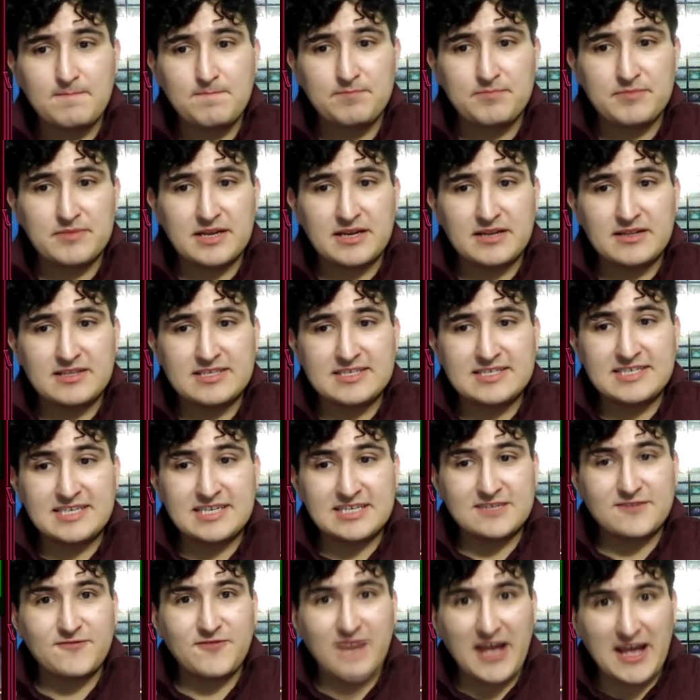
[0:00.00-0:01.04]
They're the
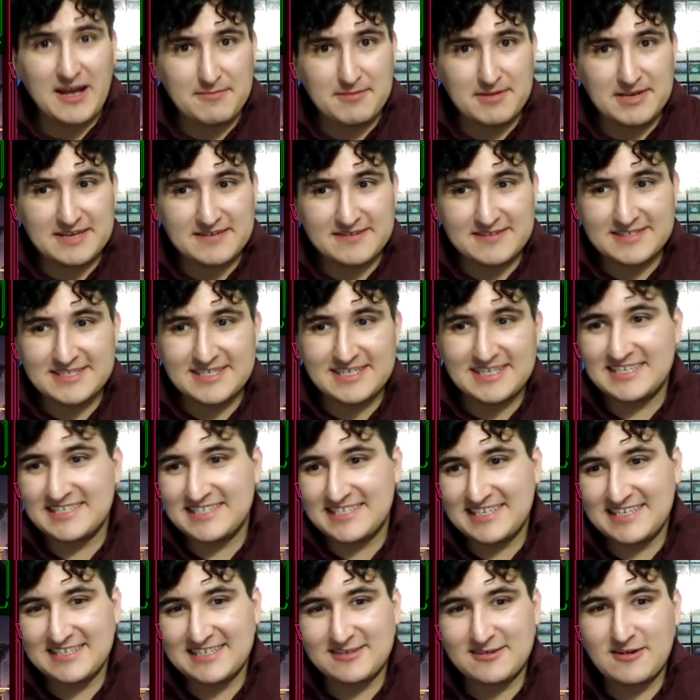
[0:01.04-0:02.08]
6th family of the city, as
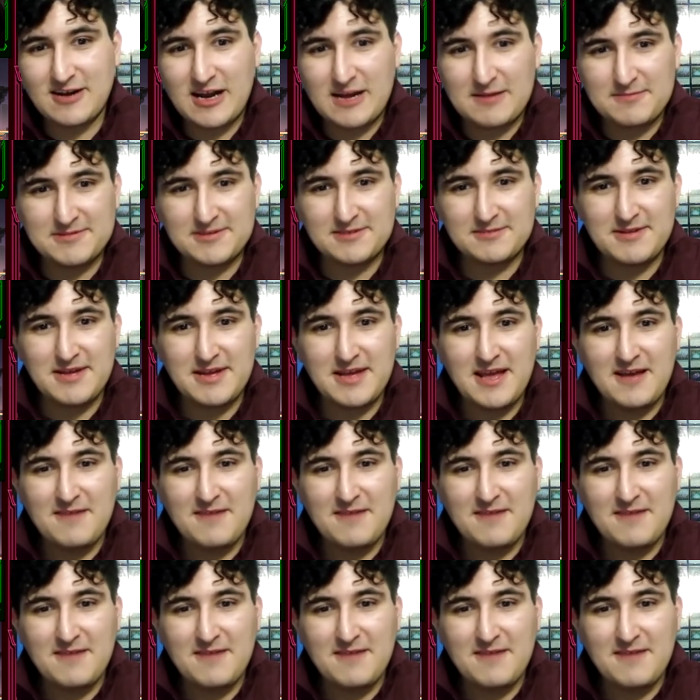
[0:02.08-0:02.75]
he describes them.